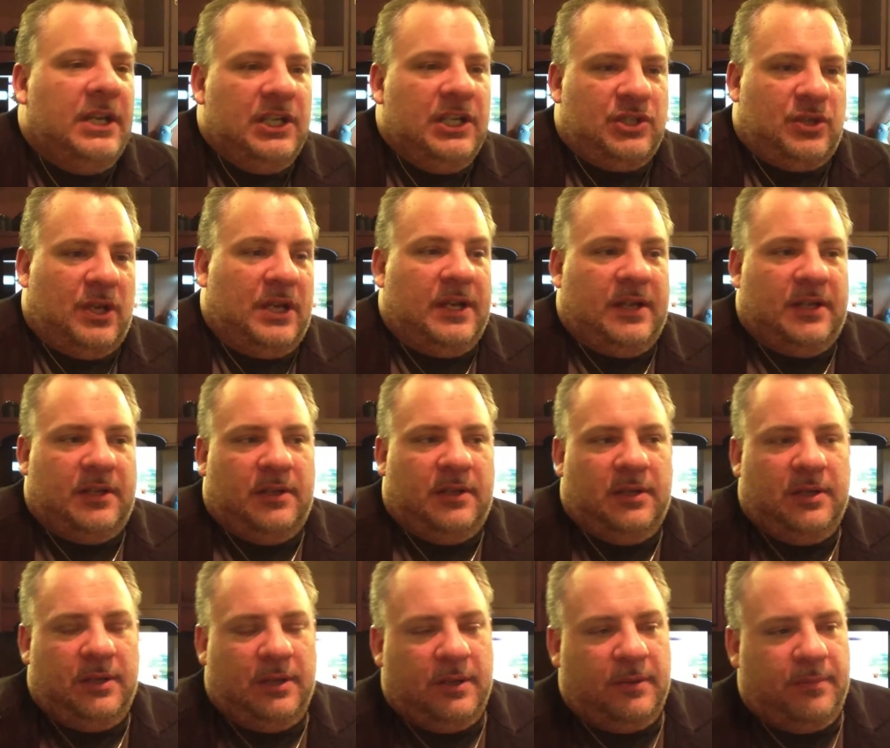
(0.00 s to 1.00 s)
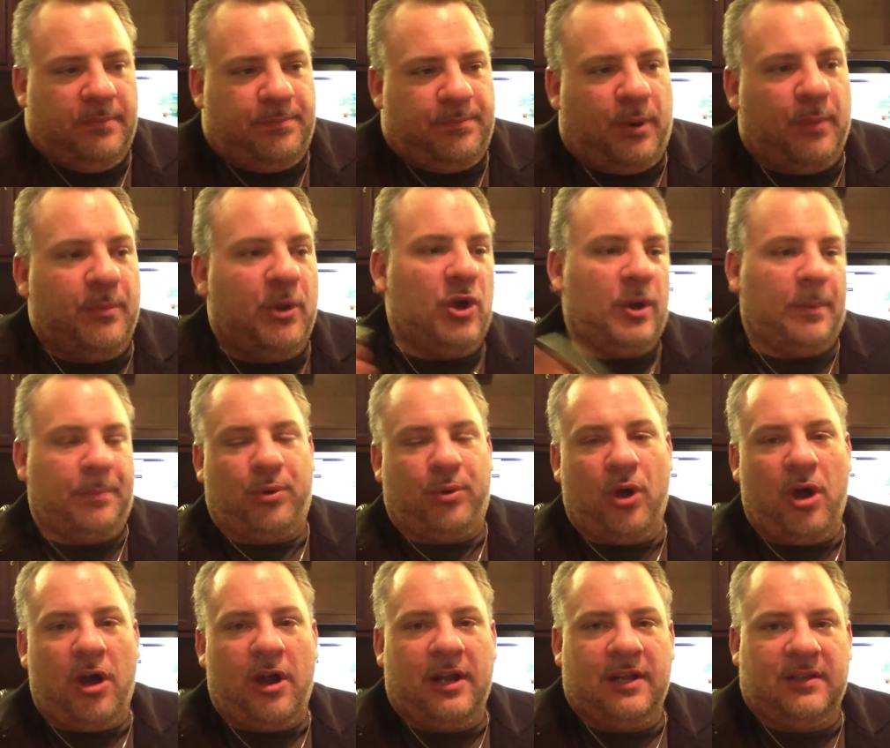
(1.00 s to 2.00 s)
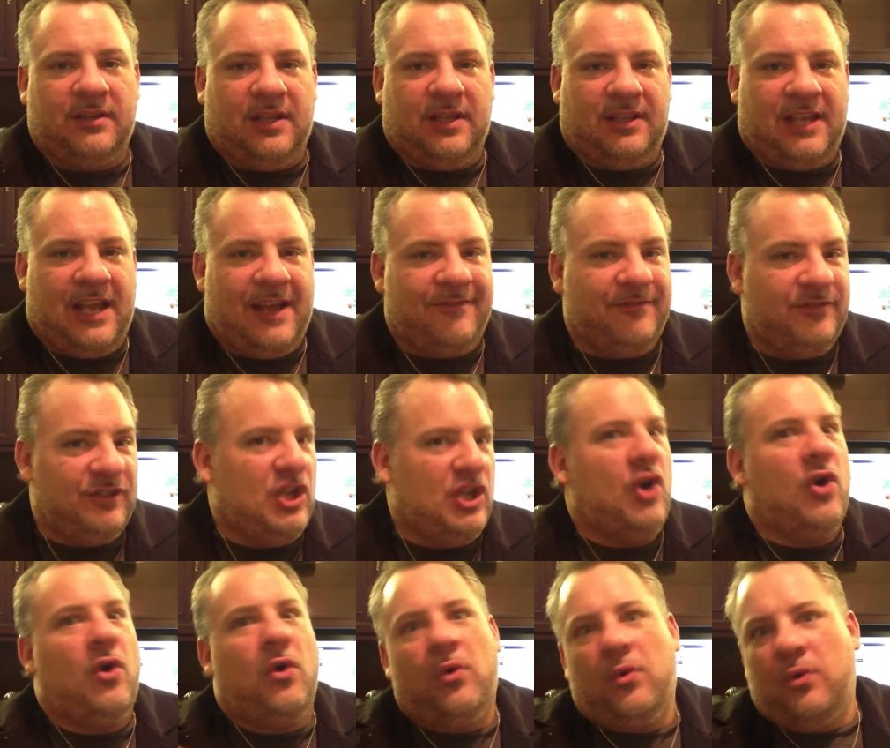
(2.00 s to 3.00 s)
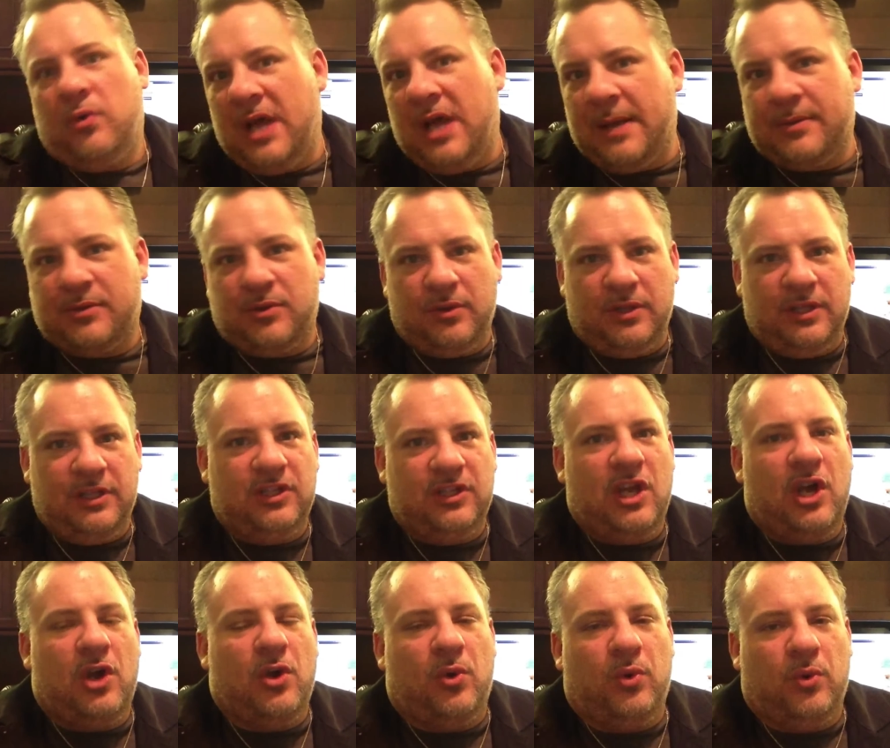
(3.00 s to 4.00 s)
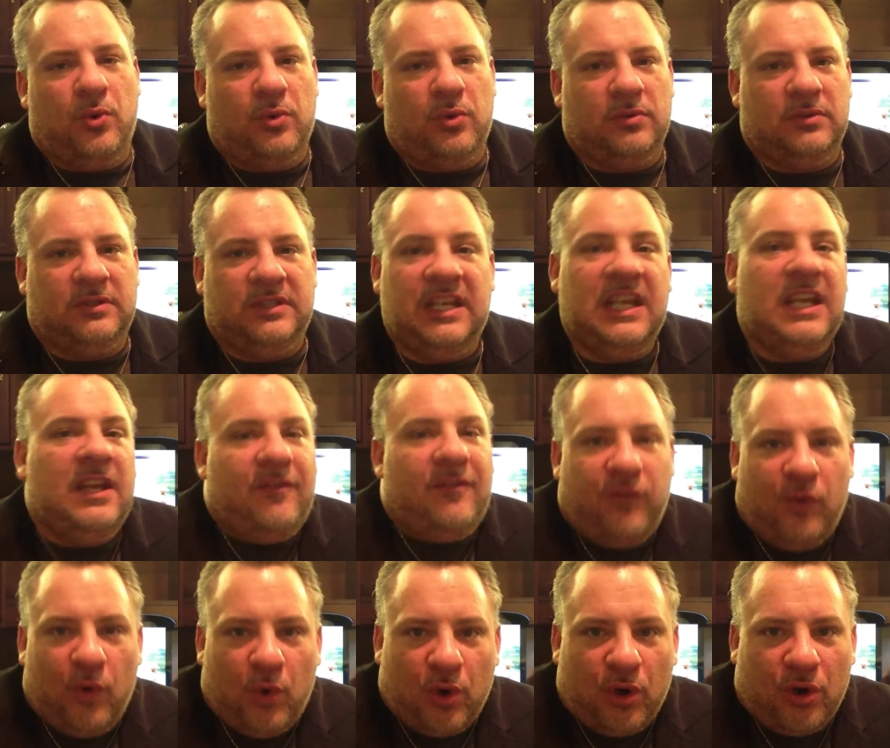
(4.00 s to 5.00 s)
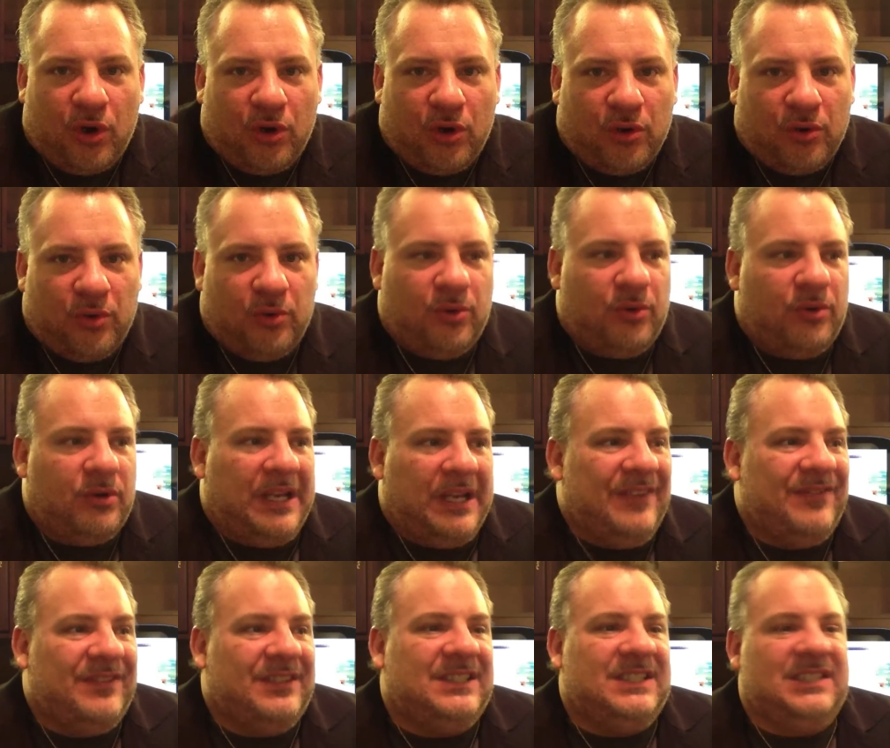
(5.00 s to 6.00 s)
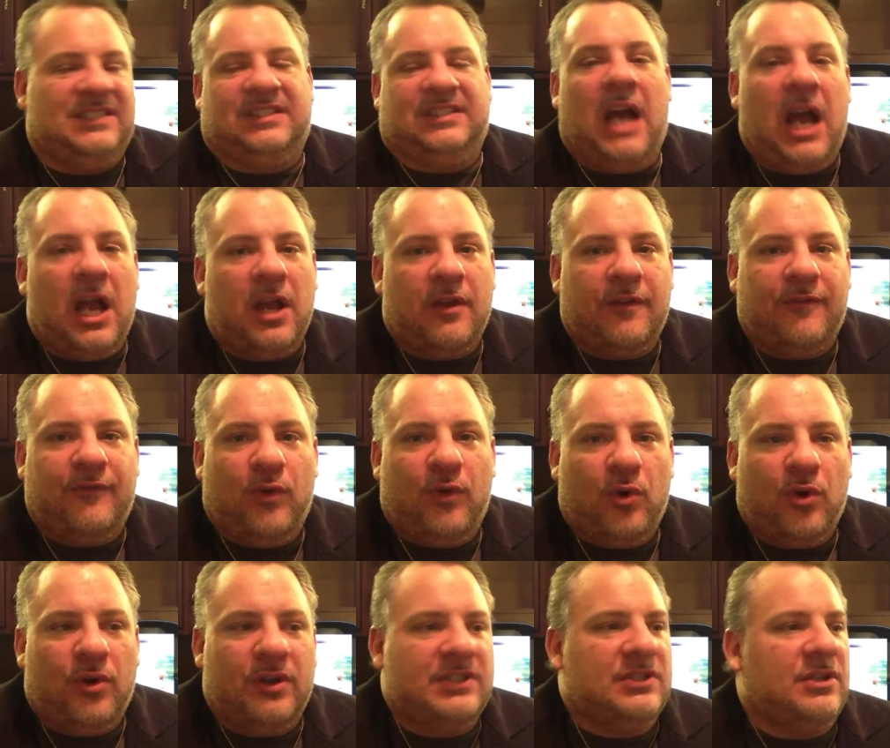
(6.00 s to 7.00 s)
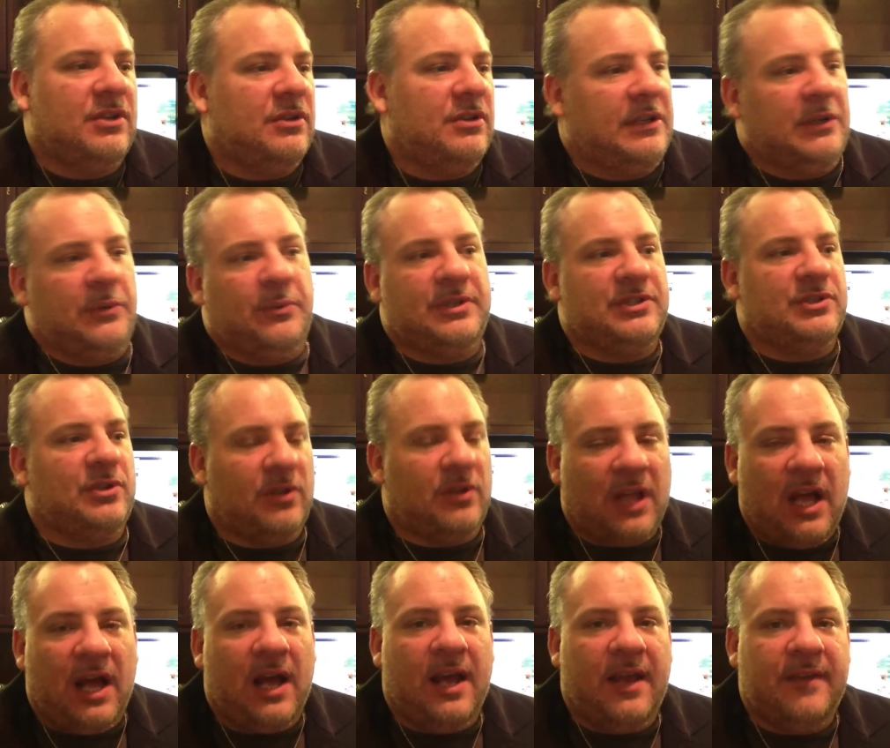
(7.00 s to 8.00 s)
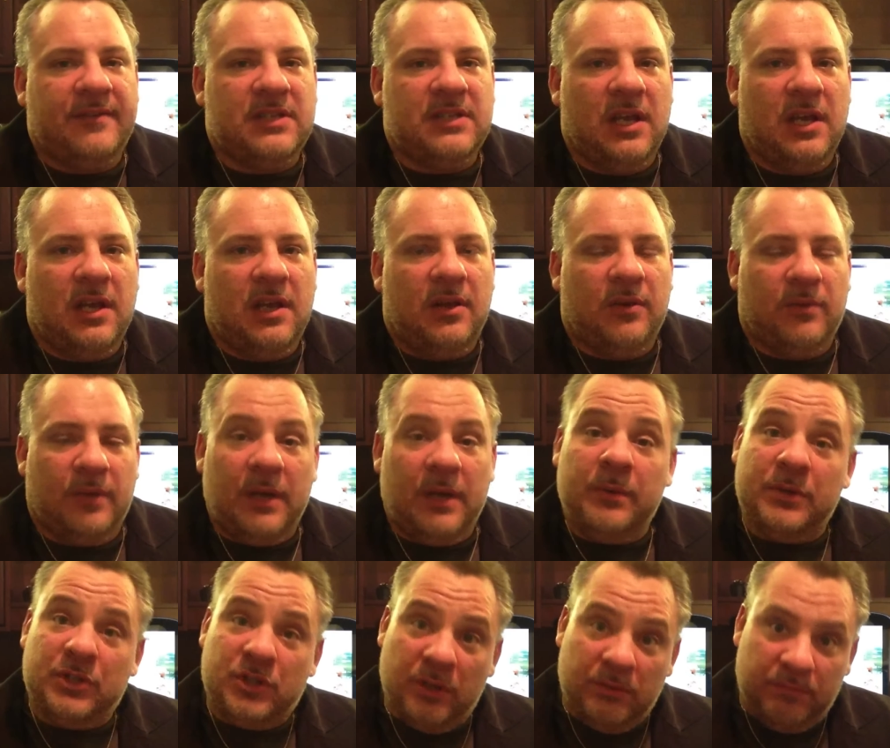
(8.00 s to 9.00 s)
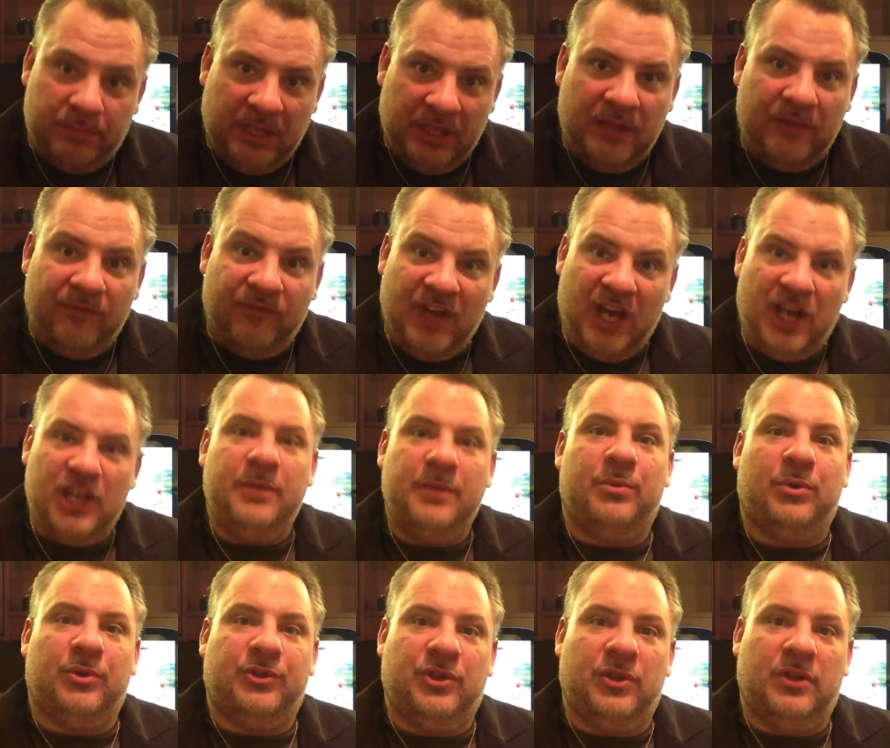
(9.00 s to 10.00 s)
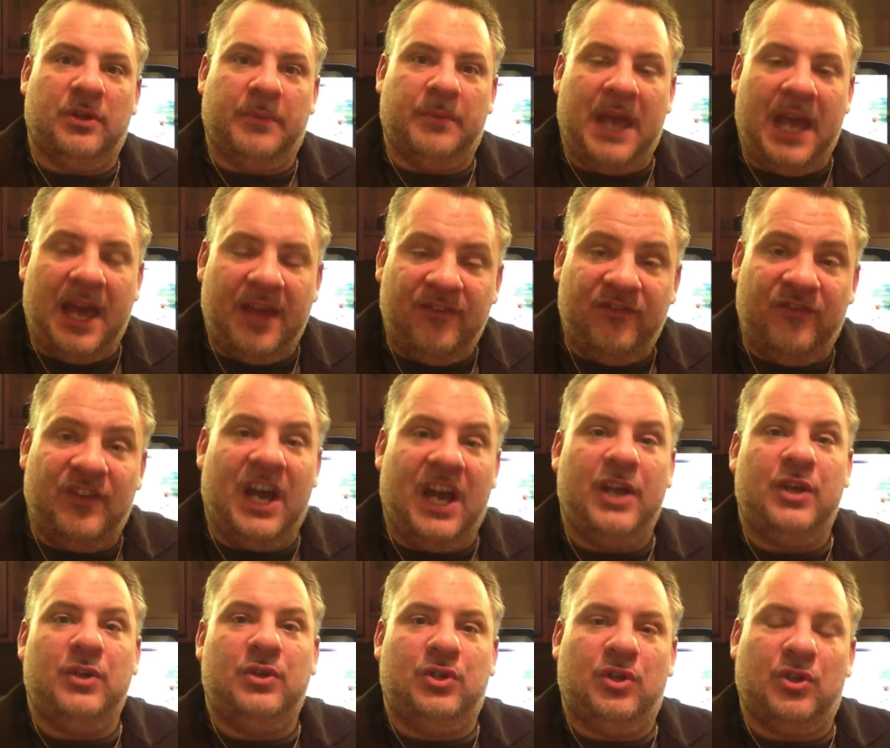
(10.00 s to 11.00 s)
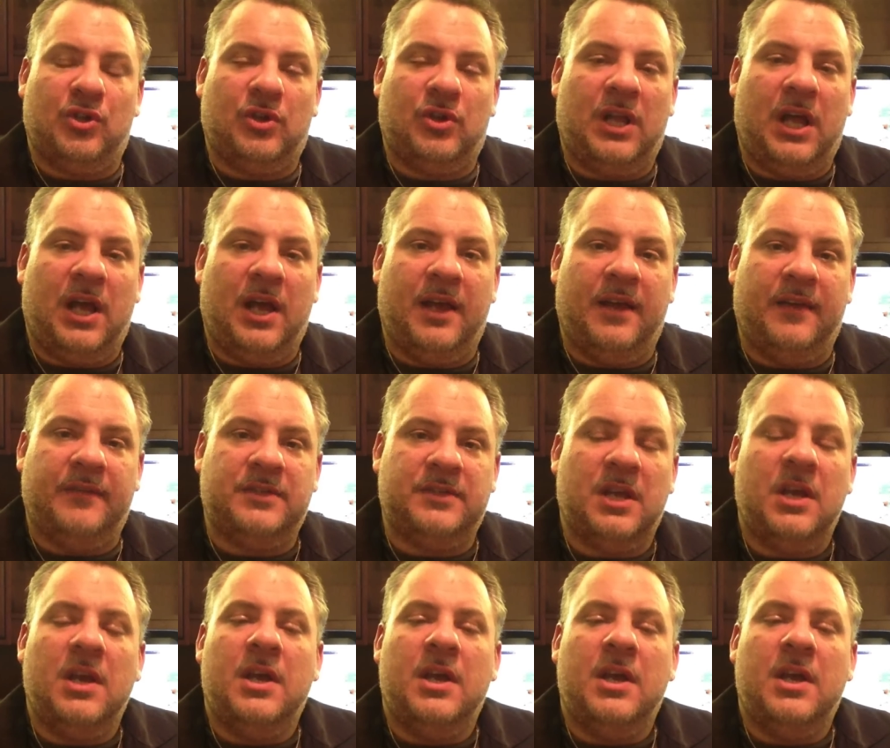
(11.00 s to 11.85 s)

trying to promote a product that they have absolutely no need for or even desire for. It's not going to enrich their lives, right? We should be valuable to them, add value to their lives.